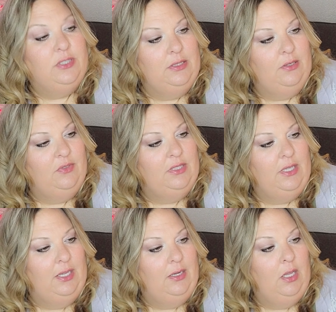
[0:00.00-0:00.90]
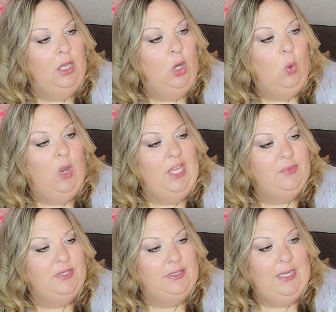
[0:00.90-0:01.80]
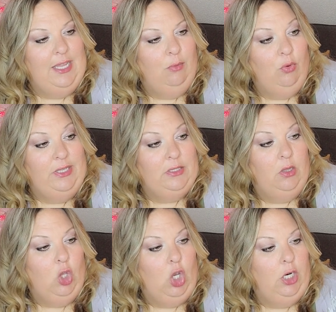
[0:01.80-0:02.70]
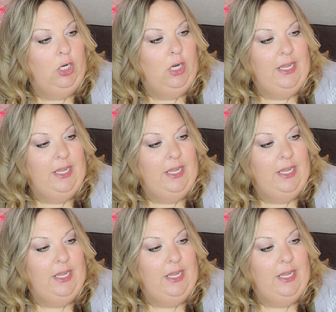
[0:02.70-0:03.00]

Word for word: for sensitive skin, wipes stay moist longer,